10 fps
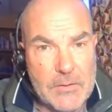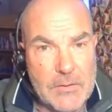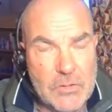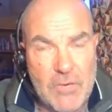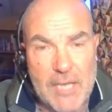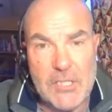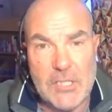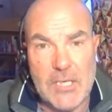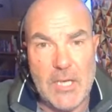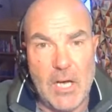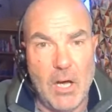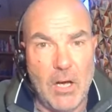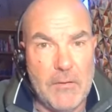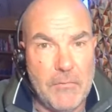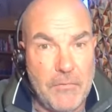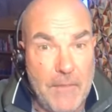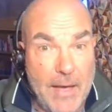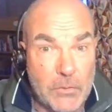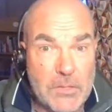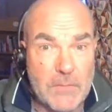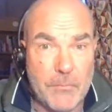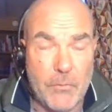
strategy that I felt